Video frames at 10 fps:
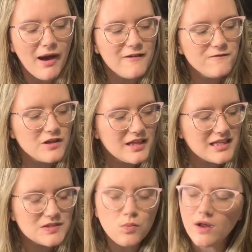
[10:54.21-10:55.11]
I feel like,
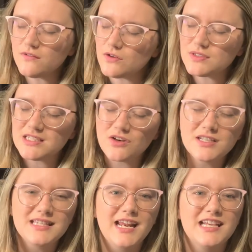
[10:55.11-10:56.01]
is one of those
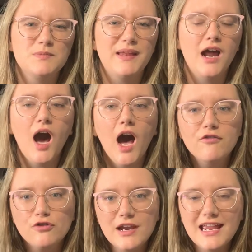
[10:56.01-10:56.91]
series that has been
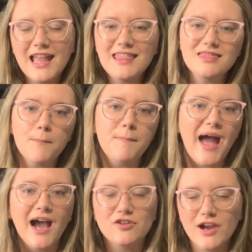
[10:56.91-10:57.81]
hovering in the
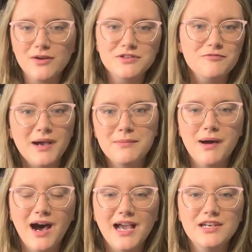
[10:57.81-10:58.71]
background of my
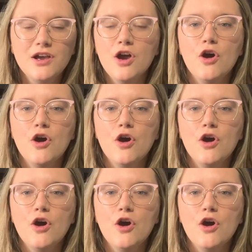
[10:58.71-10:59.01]
mind